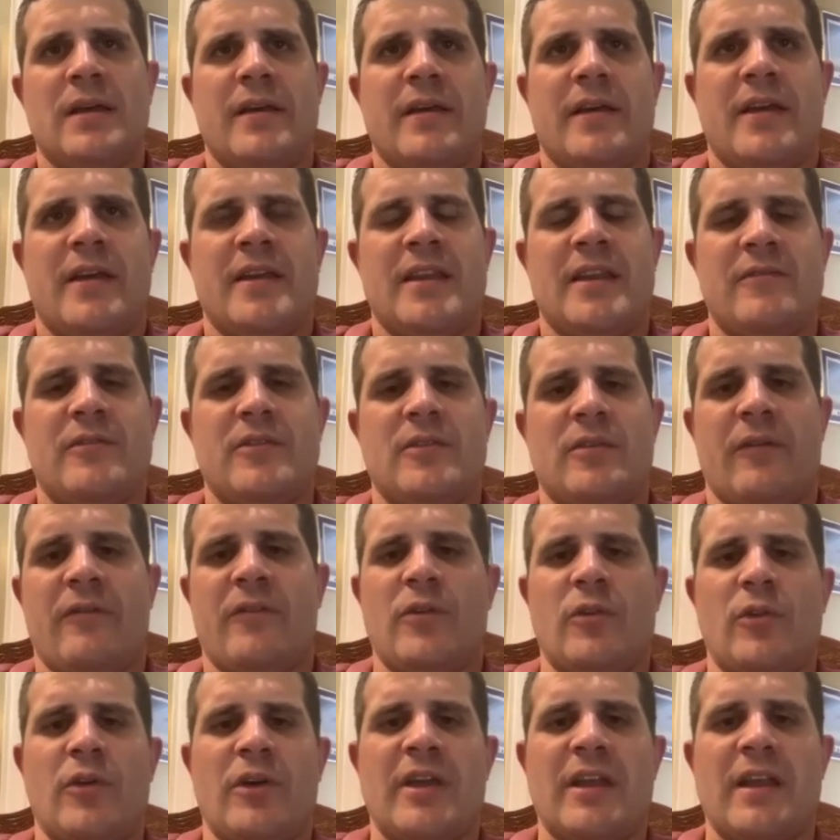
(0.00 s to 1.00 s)
and even if
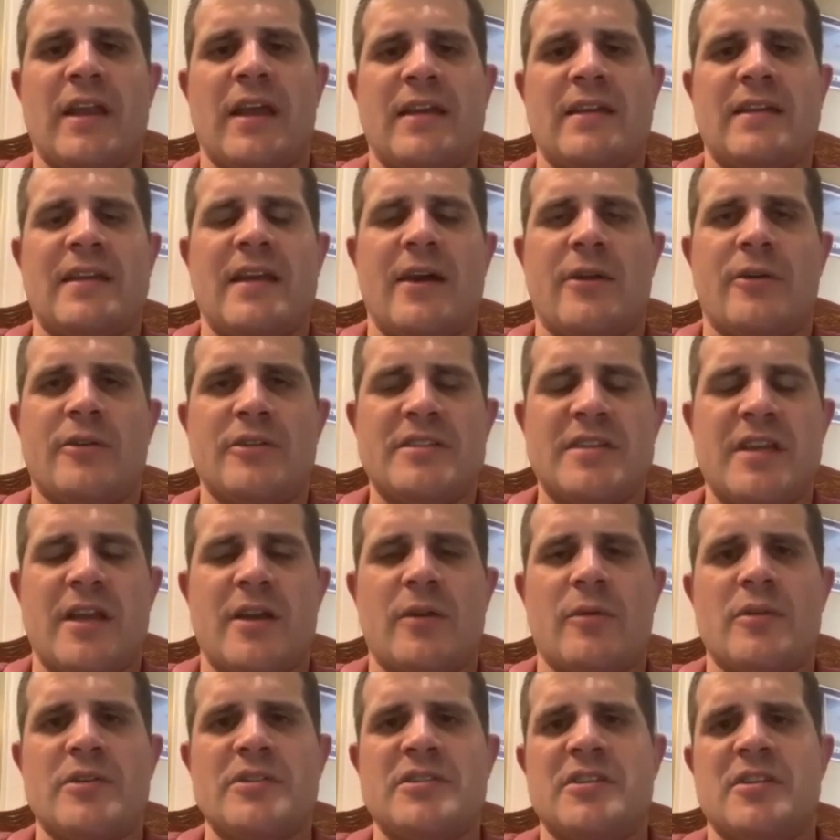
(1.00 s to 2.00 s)
you're looking at
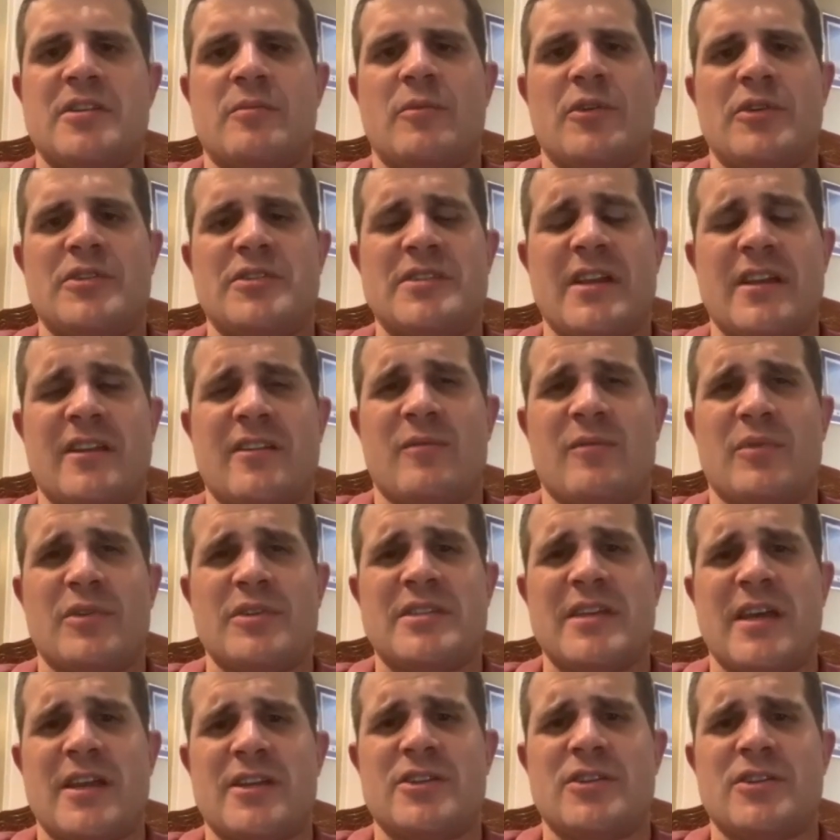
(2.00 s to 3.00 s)
counterterrorism or executive
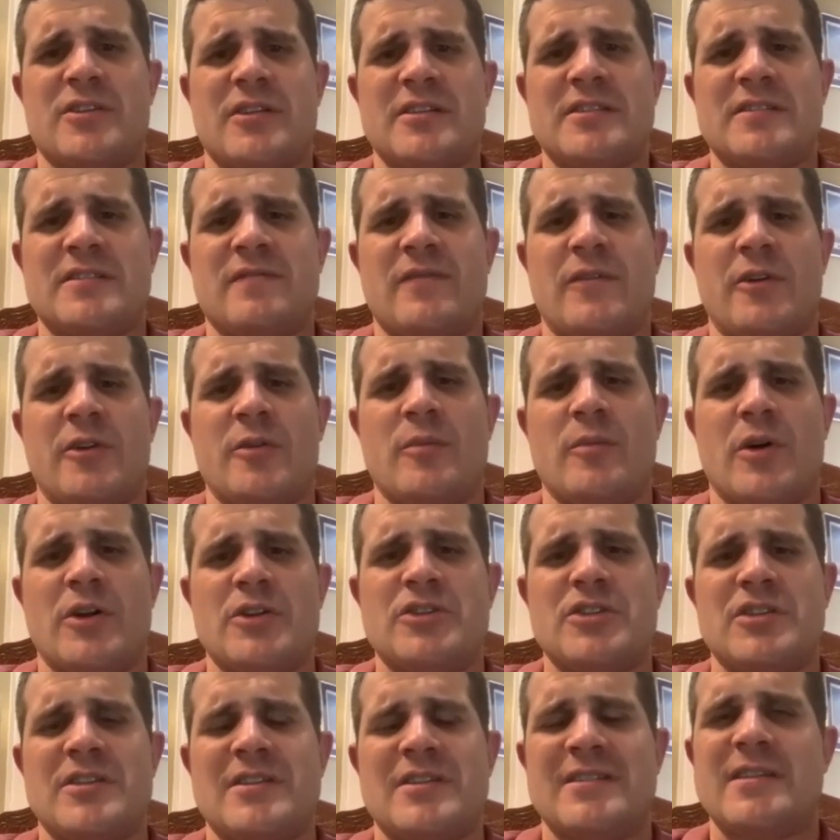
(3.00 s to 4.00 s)
protection, it's very
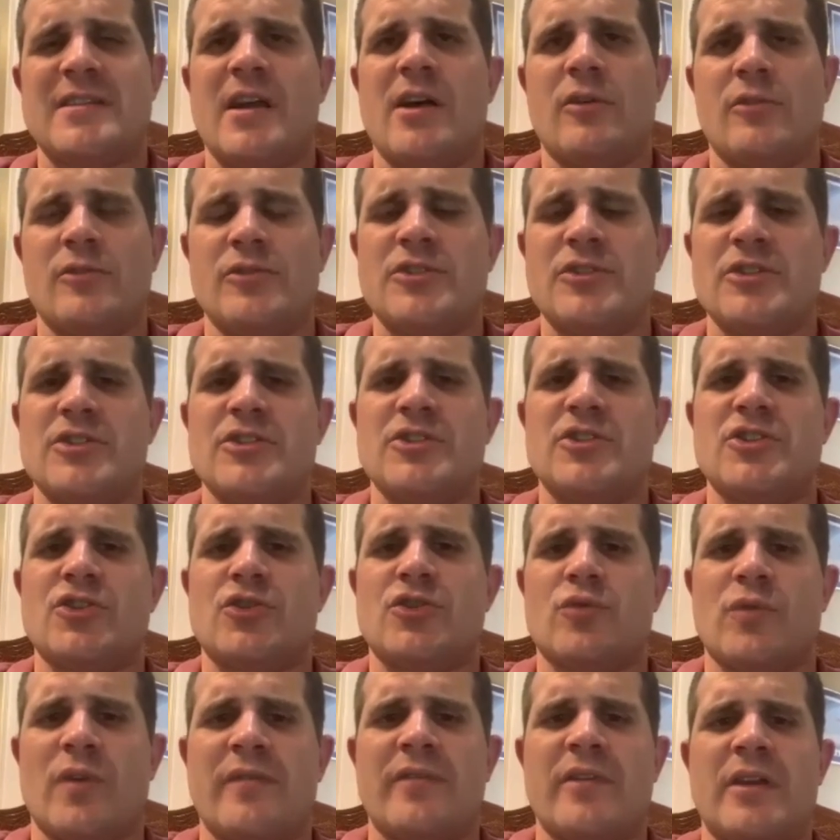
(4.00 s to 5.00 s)
much intelligence
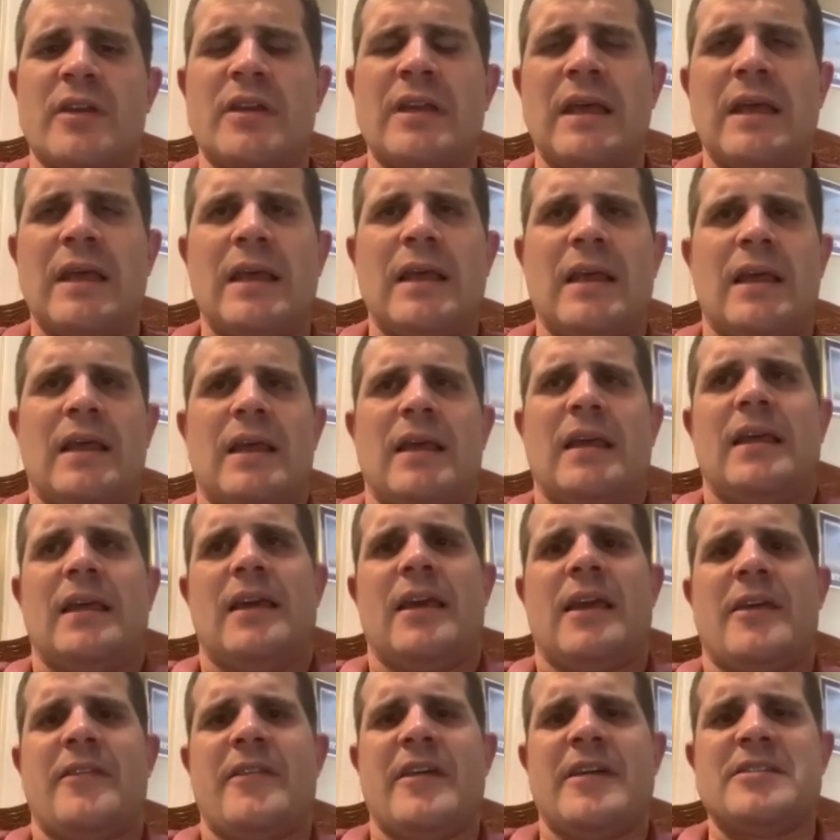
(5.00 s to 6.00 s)
driven.
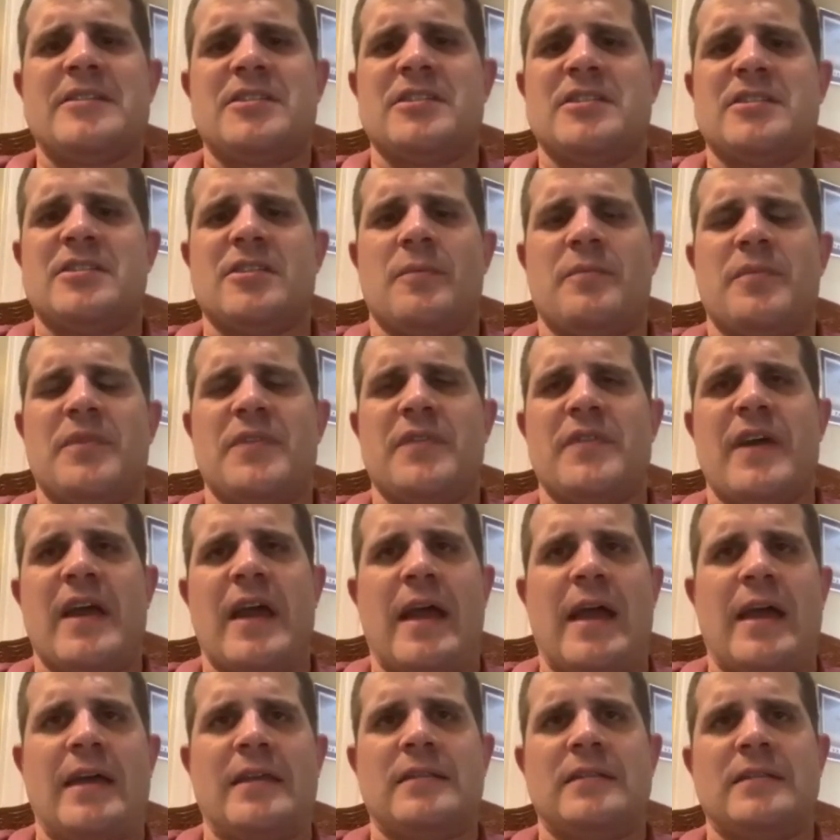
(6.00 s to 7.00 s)
And that's just something
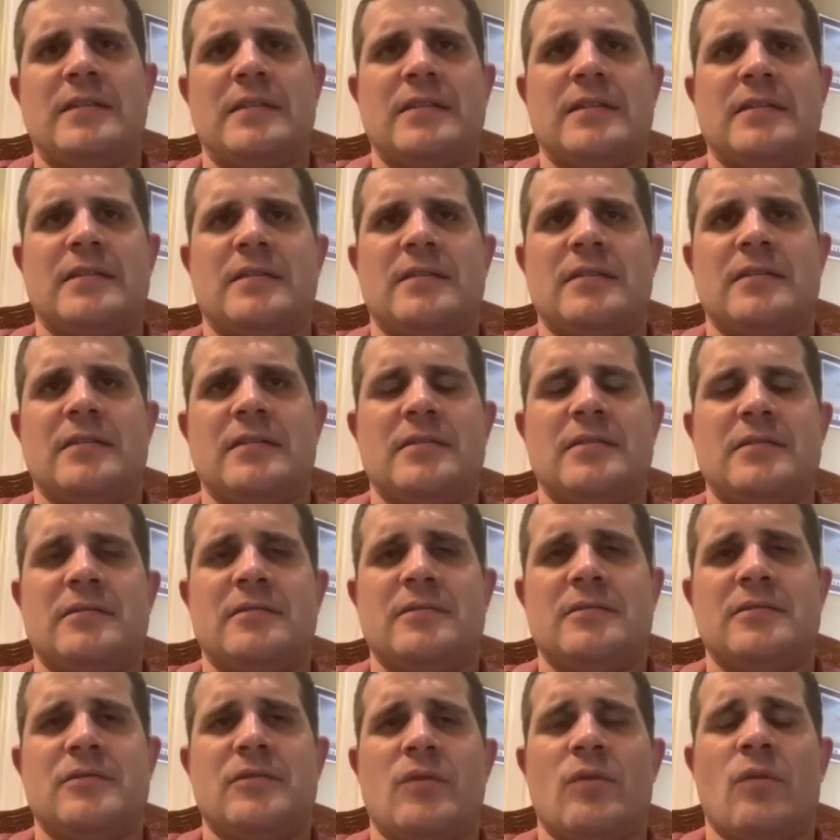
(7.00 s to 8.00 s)
that,
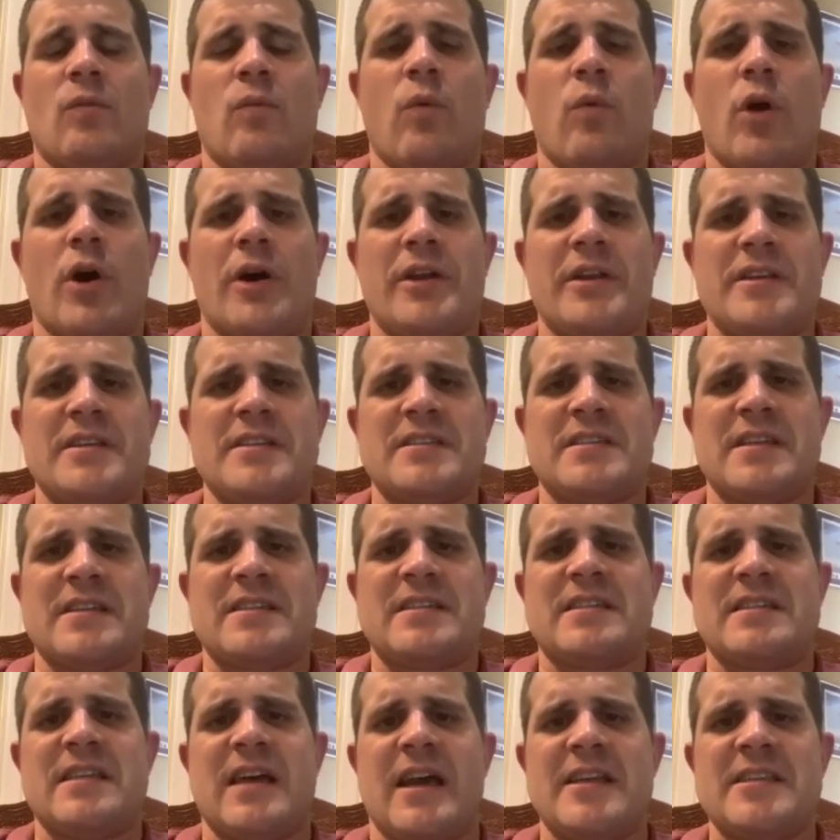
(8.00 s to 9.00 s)
one is
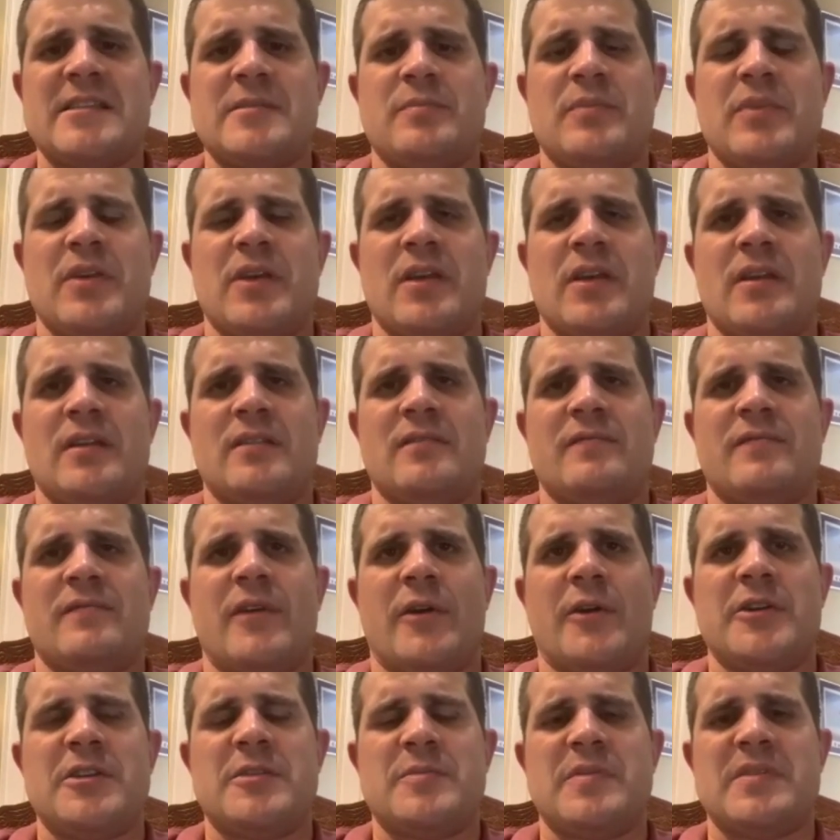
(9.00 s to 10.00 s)
it's nice being
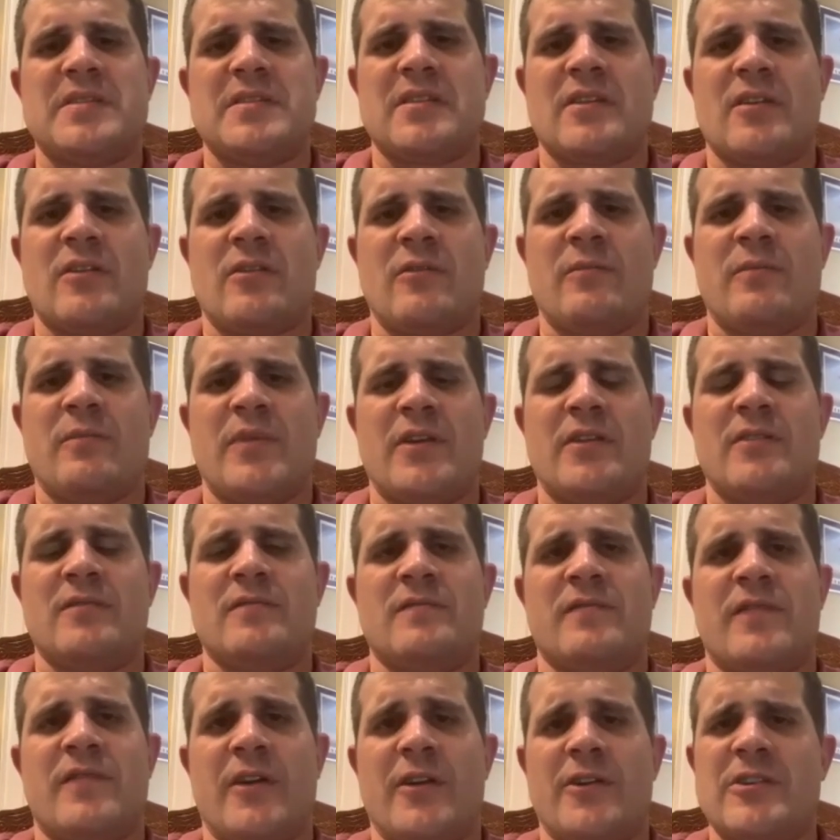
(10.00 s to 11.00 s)
very spe-
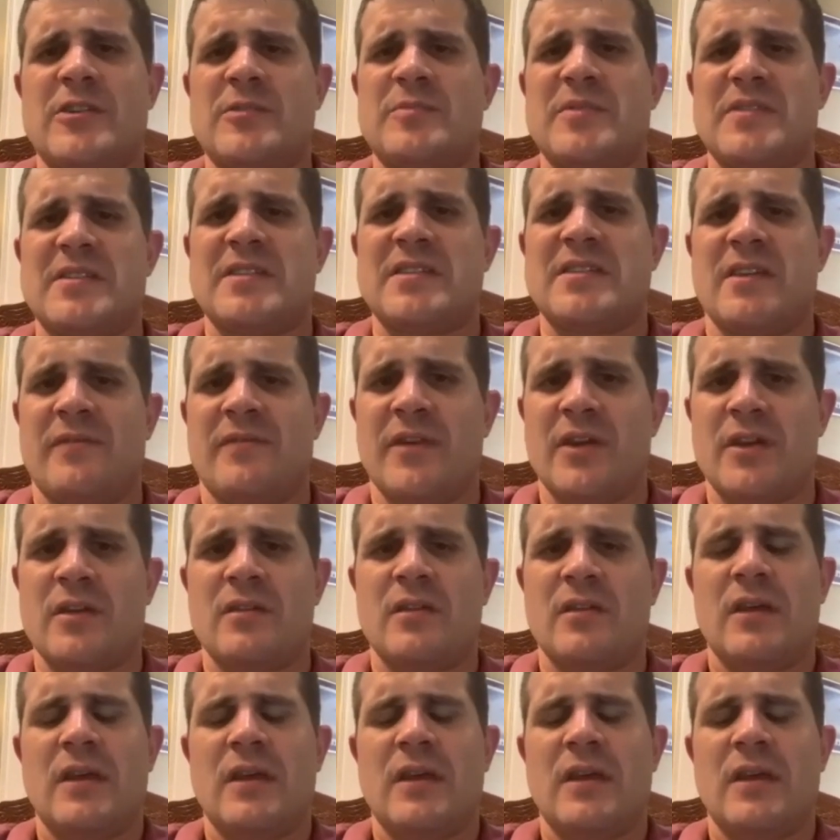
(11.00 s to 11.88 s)
being very specific